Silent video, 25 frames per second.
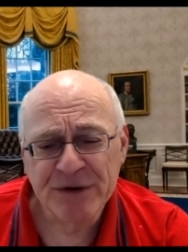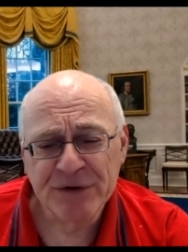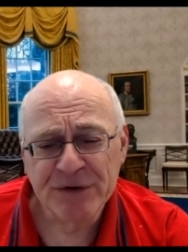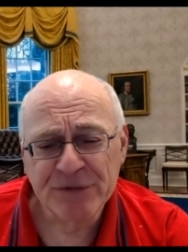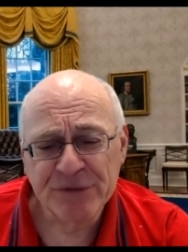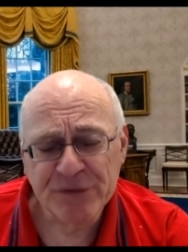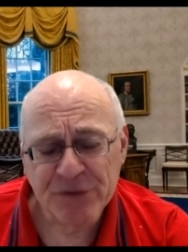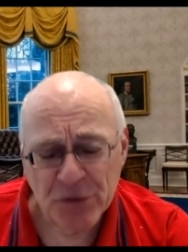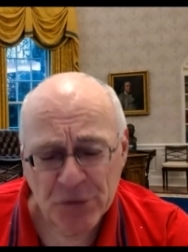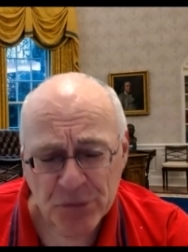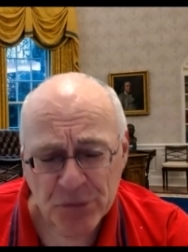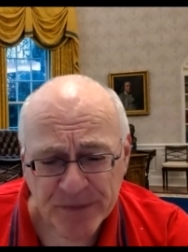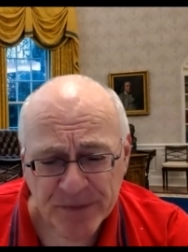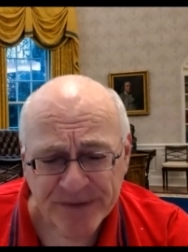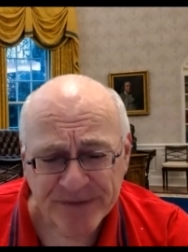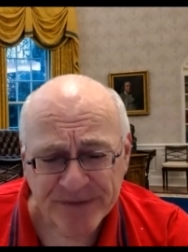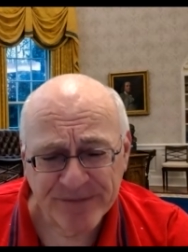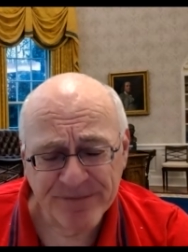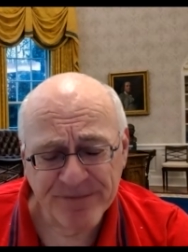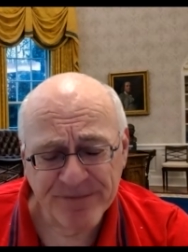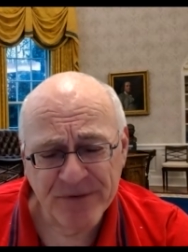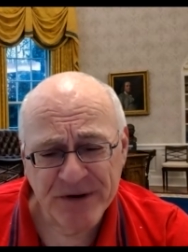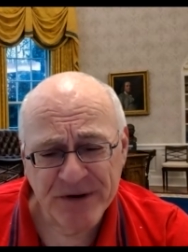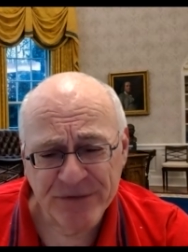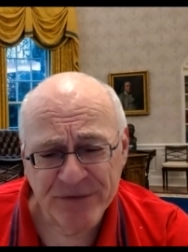So
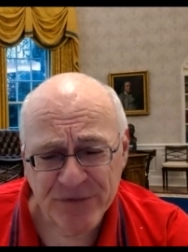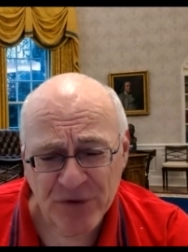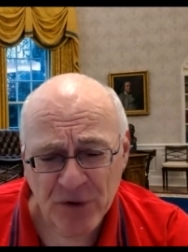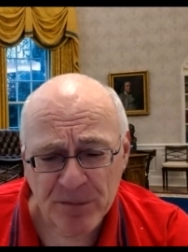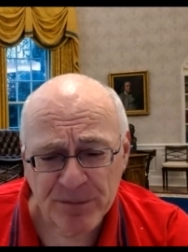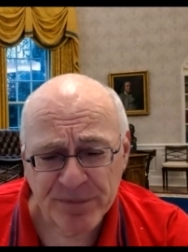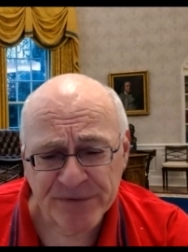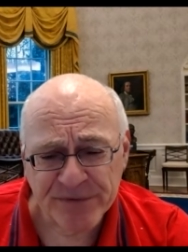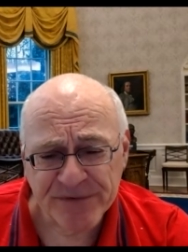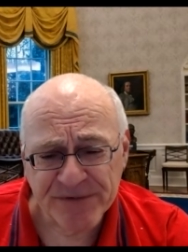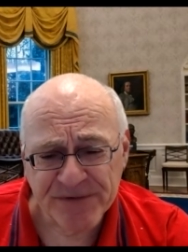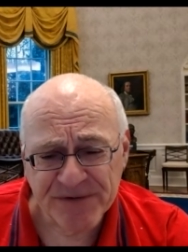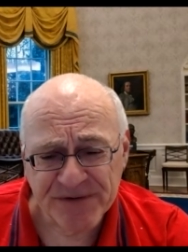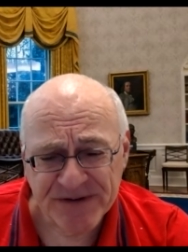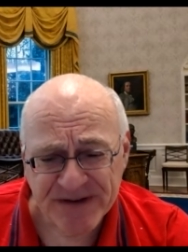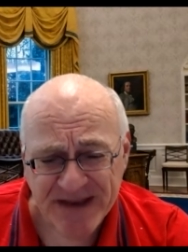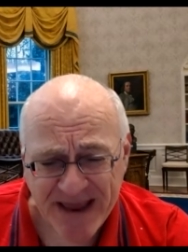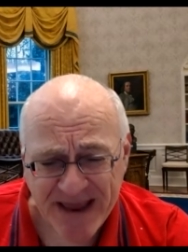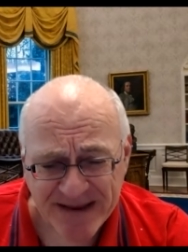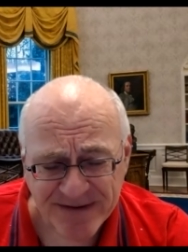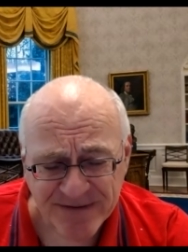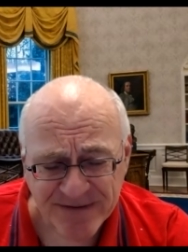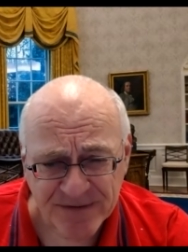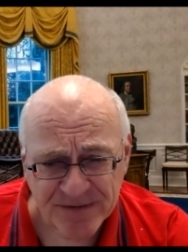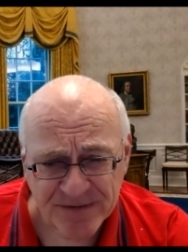for example,
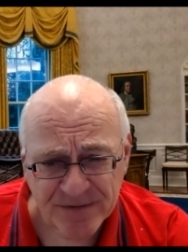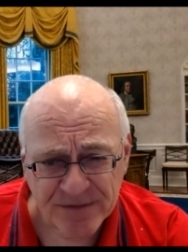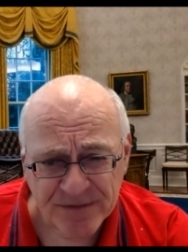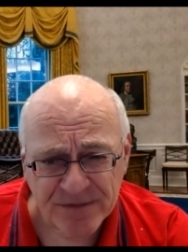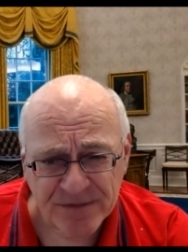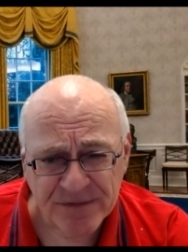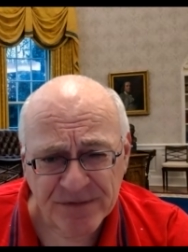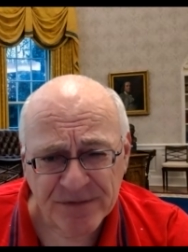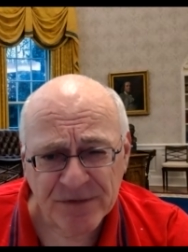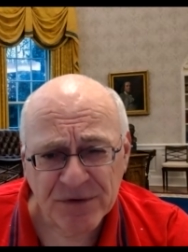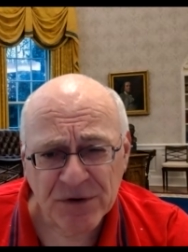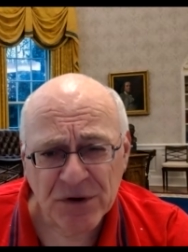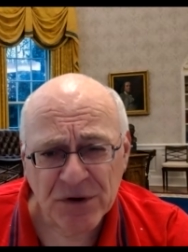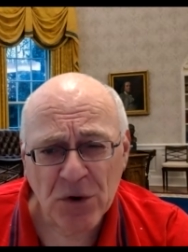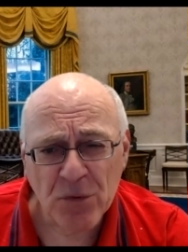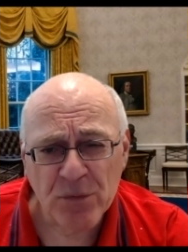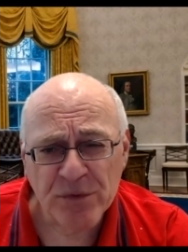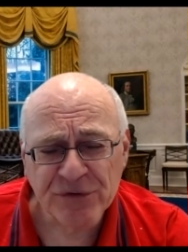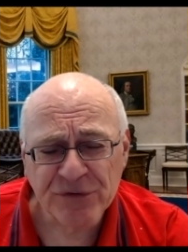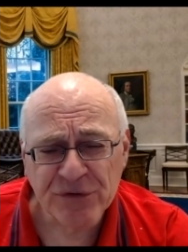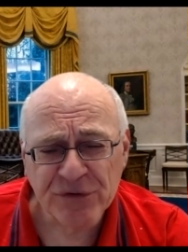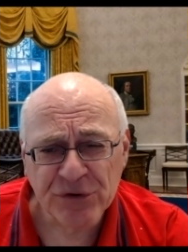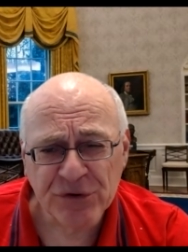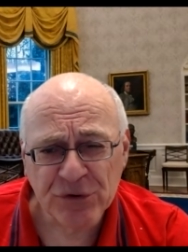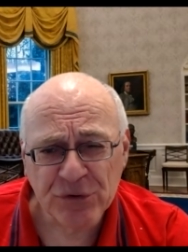statins, you know,
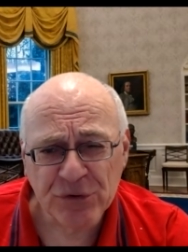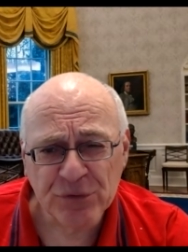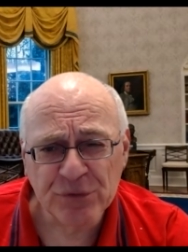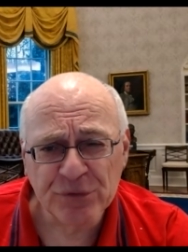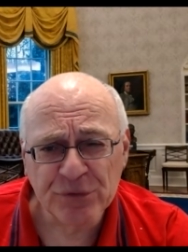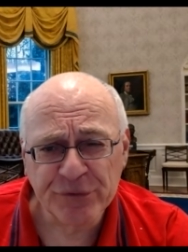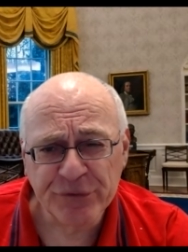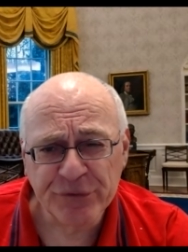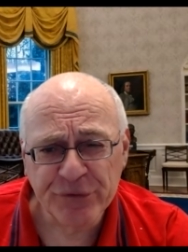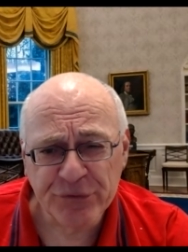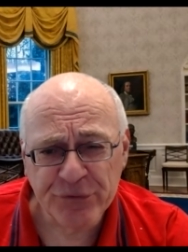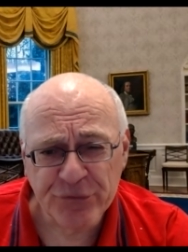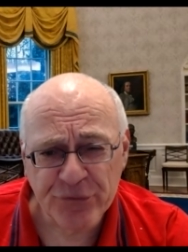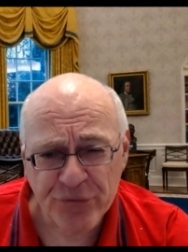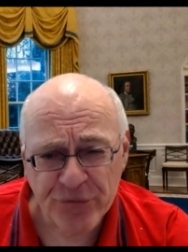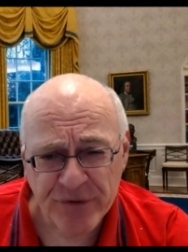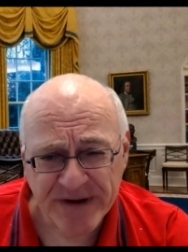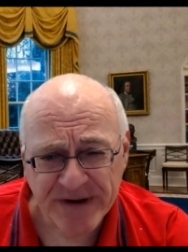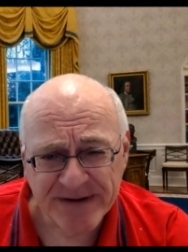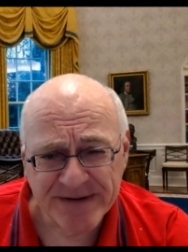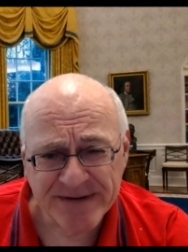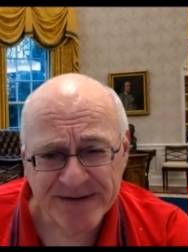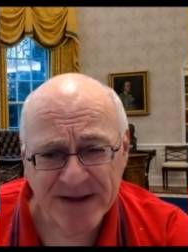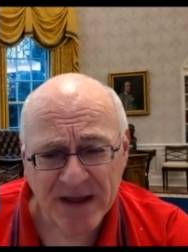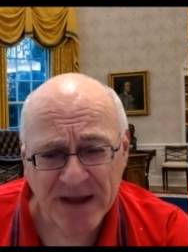which are used to
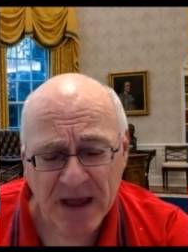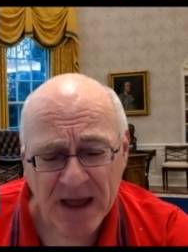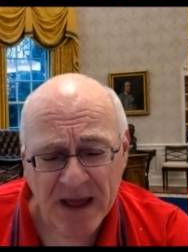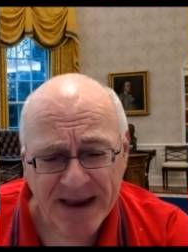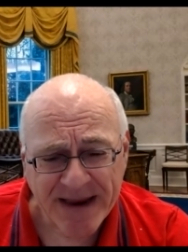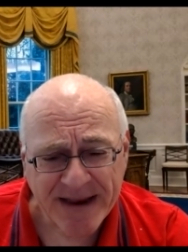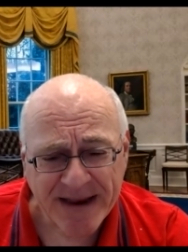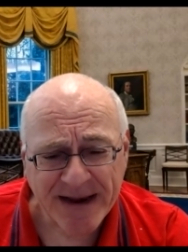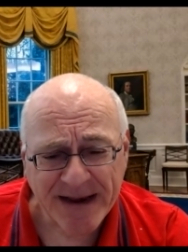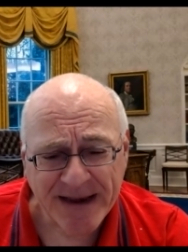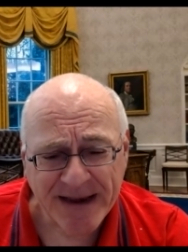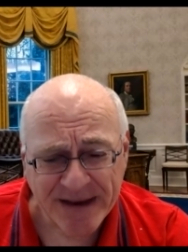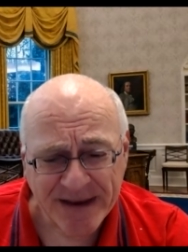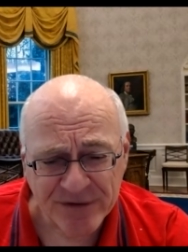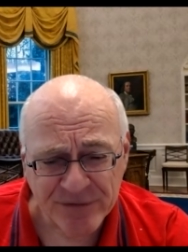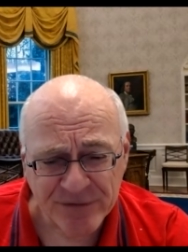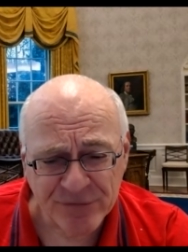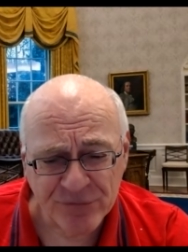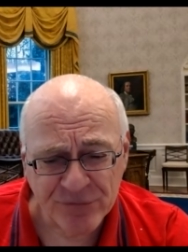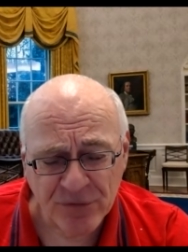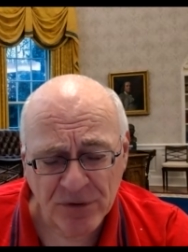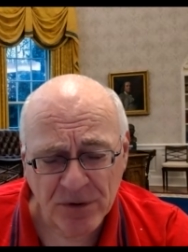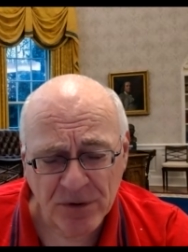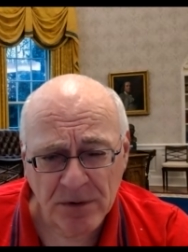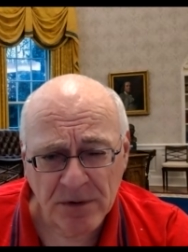treat high
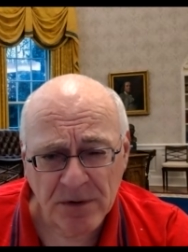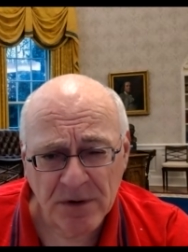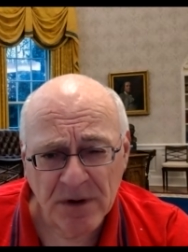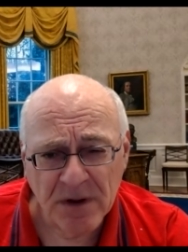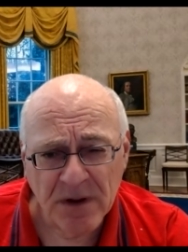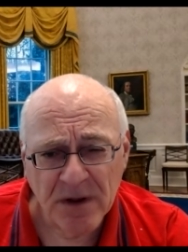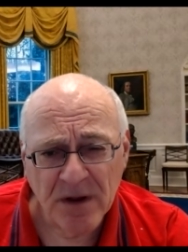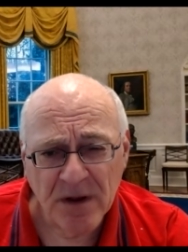cholesterol